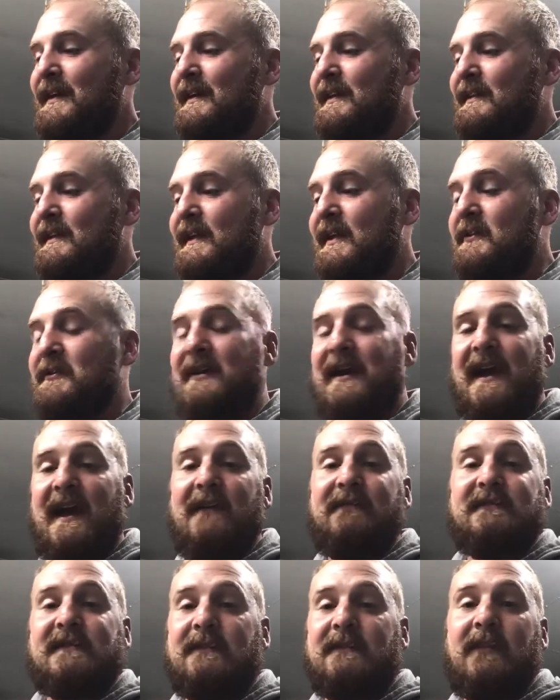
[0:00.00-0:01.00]
they don't
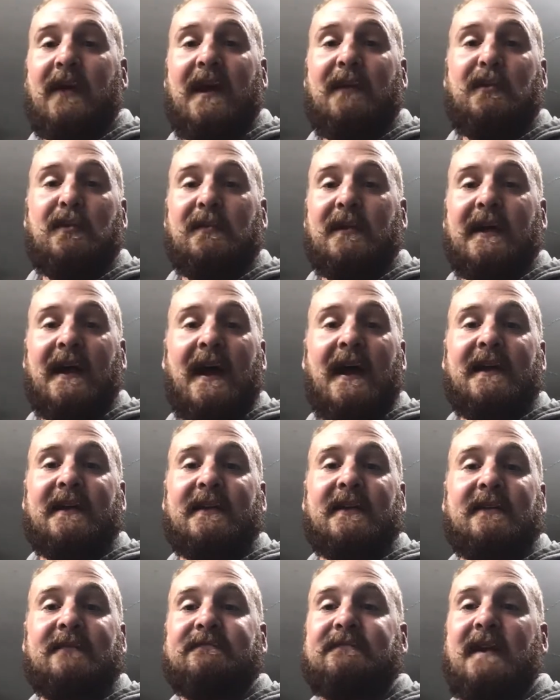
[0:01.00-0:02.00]
have to probably
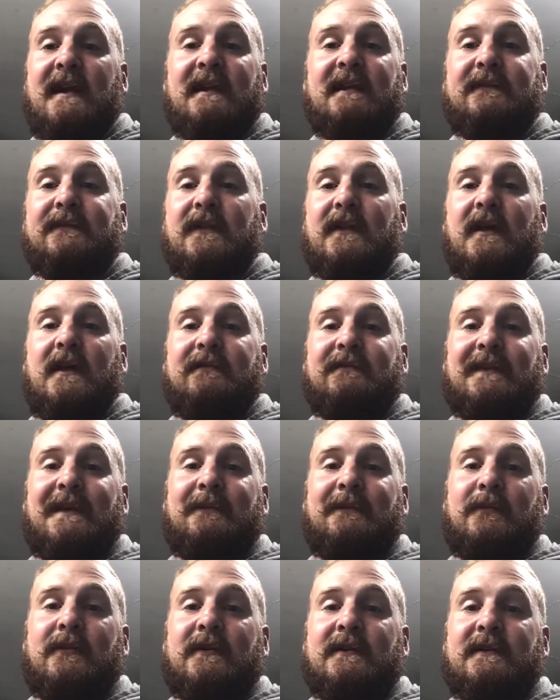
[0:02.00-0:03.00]
honor any of the lifetime
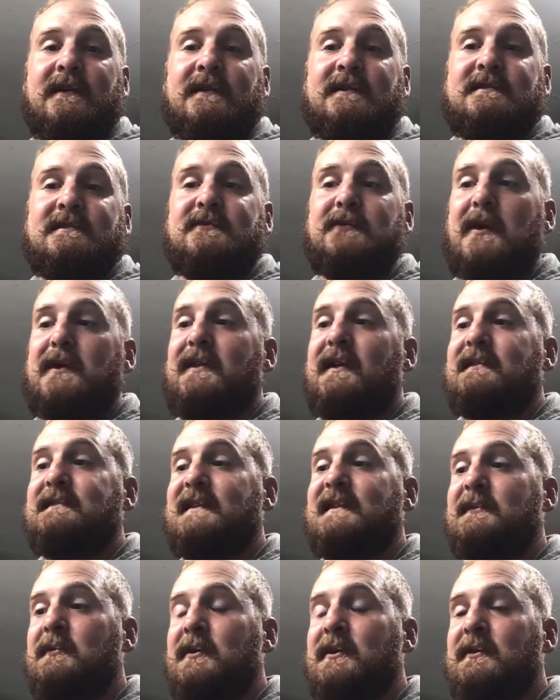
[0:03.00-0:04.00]
warranties. Do I think they
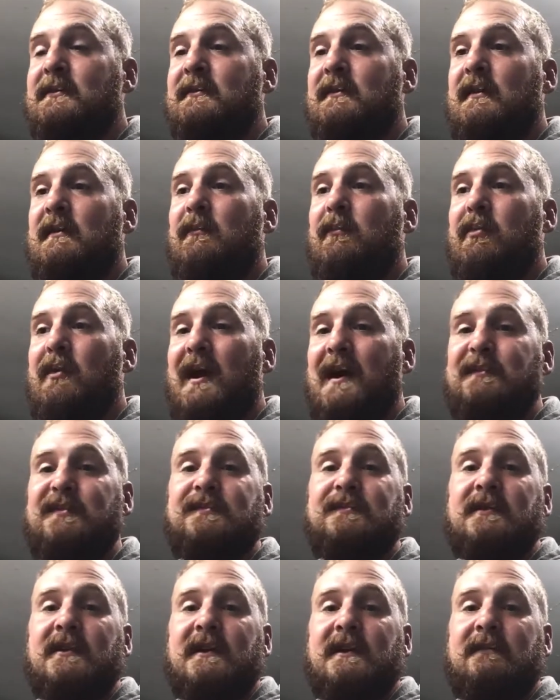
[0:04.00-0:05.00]
will?
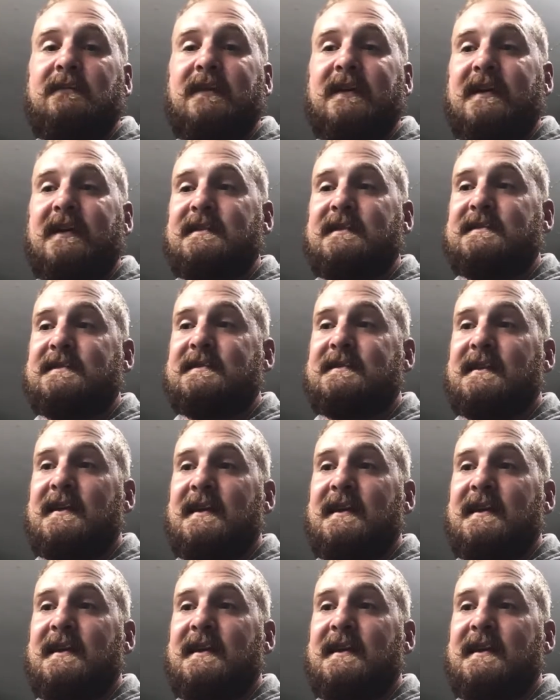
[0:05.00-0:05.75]
Probably, because